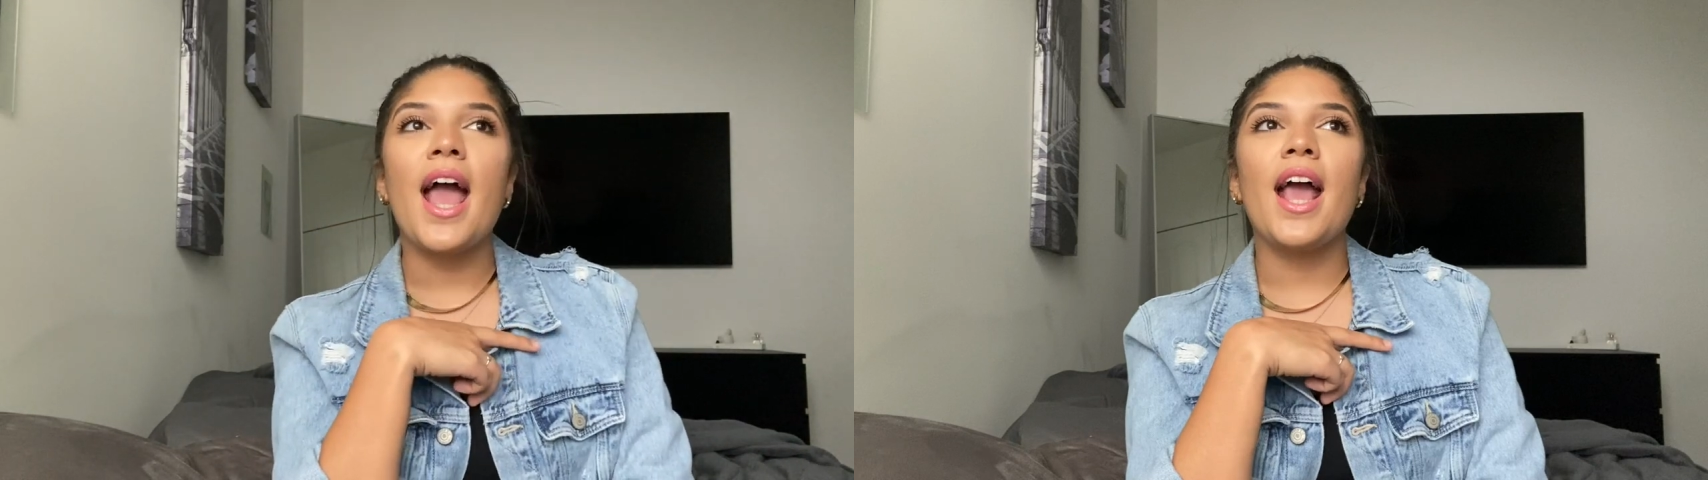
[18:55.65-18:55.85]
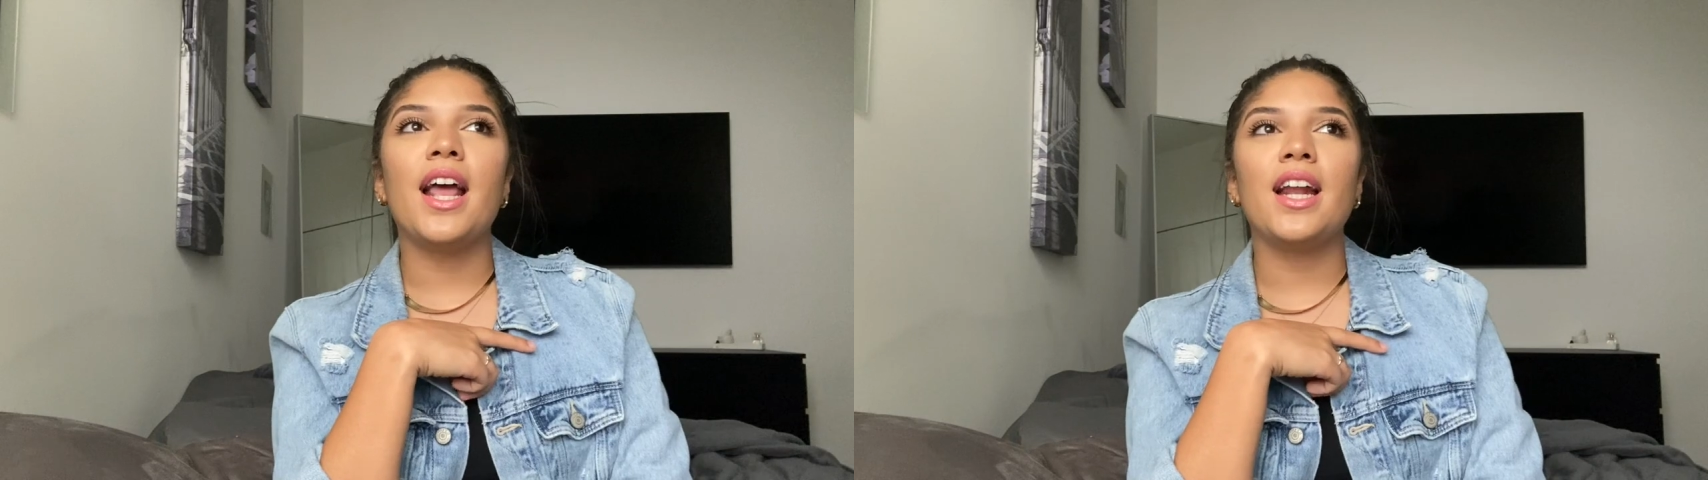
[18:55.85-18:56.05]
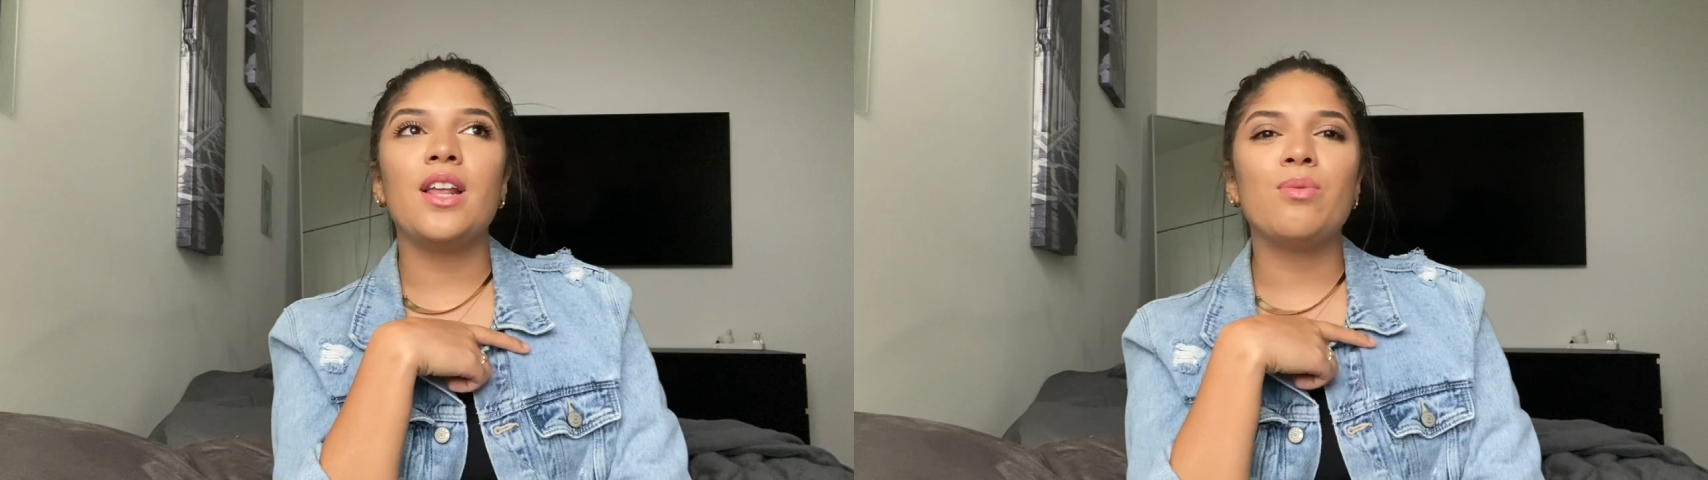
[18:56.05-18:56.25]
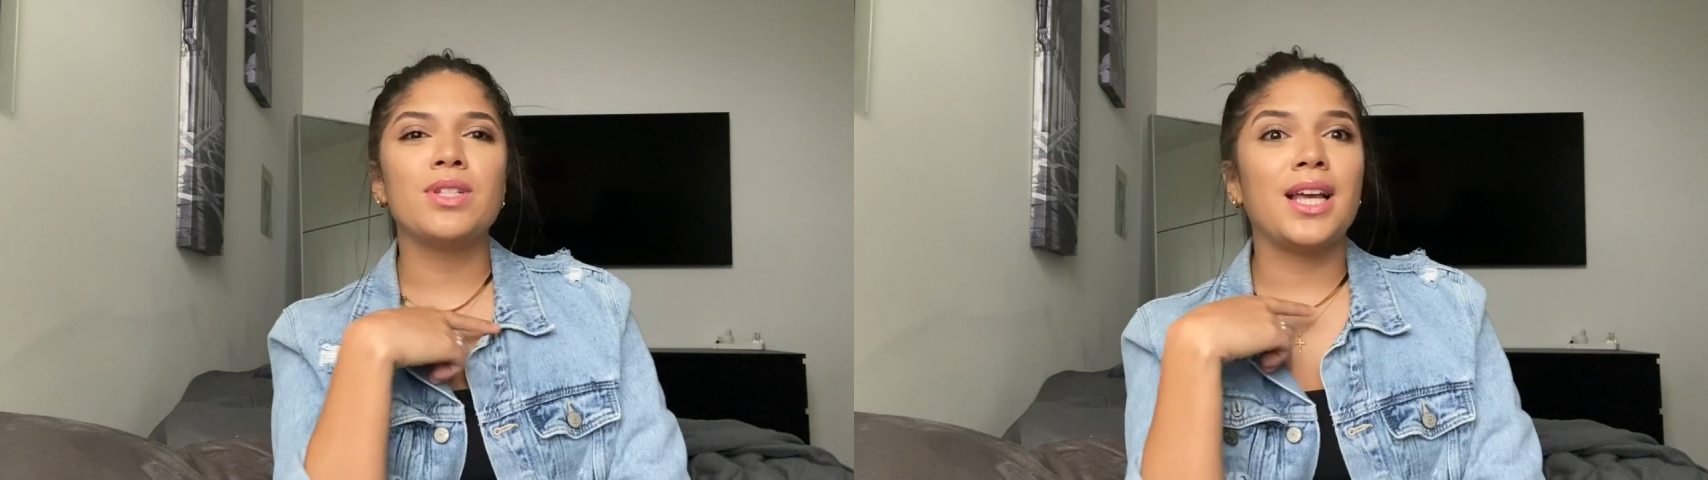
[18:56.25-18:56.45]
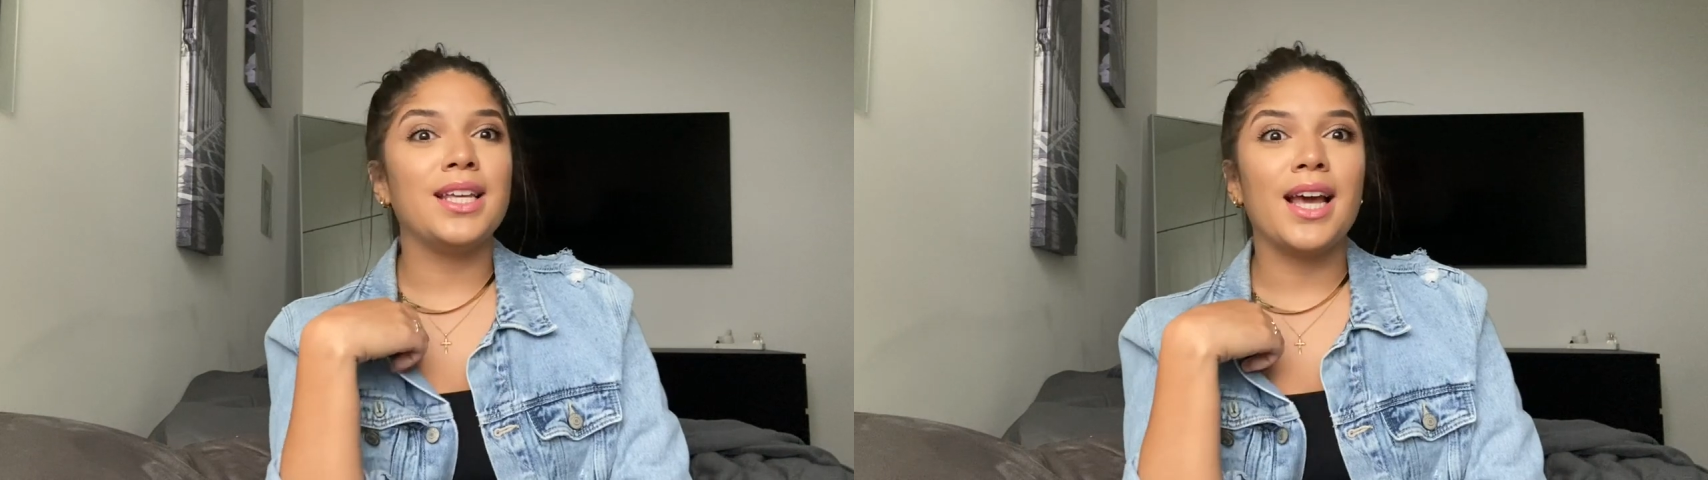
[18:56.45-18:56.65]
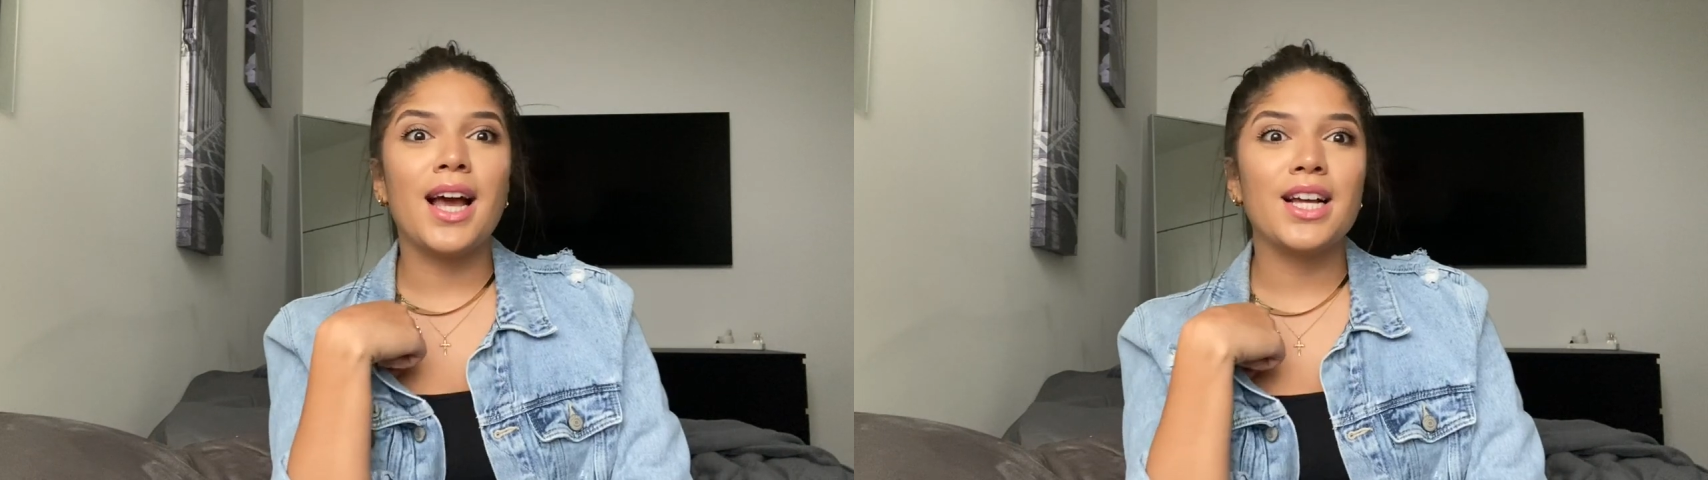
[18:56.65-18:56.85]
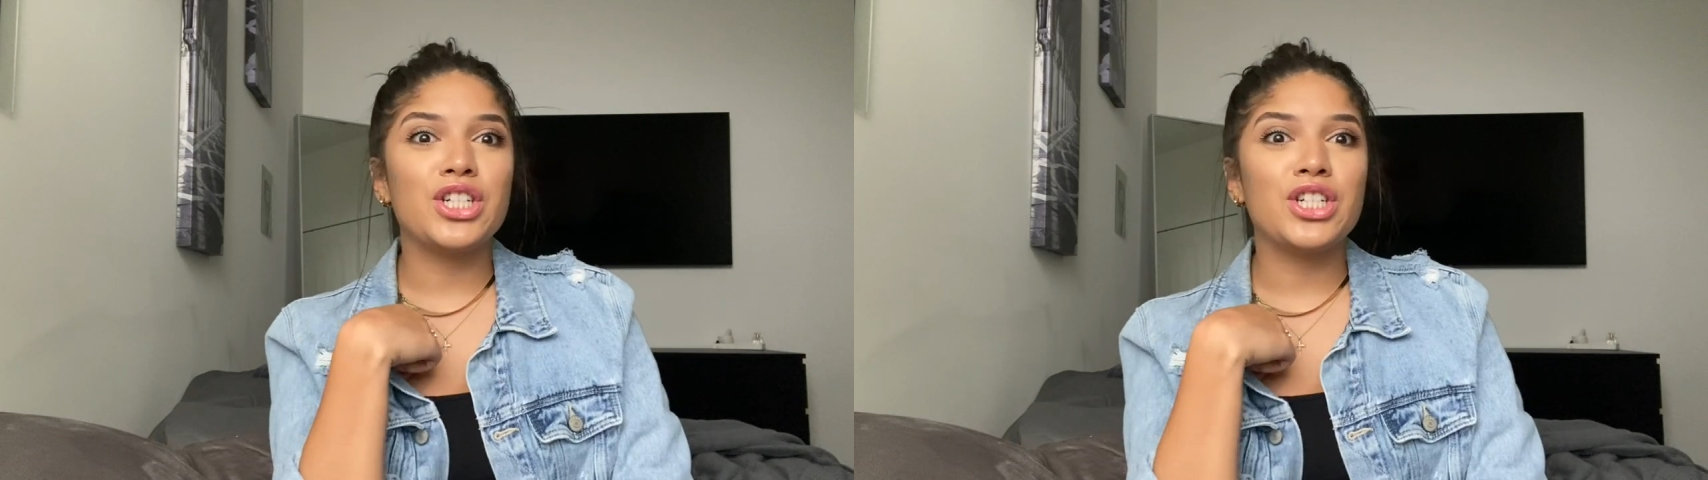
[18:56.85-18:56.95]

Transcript: And he was like, yeah,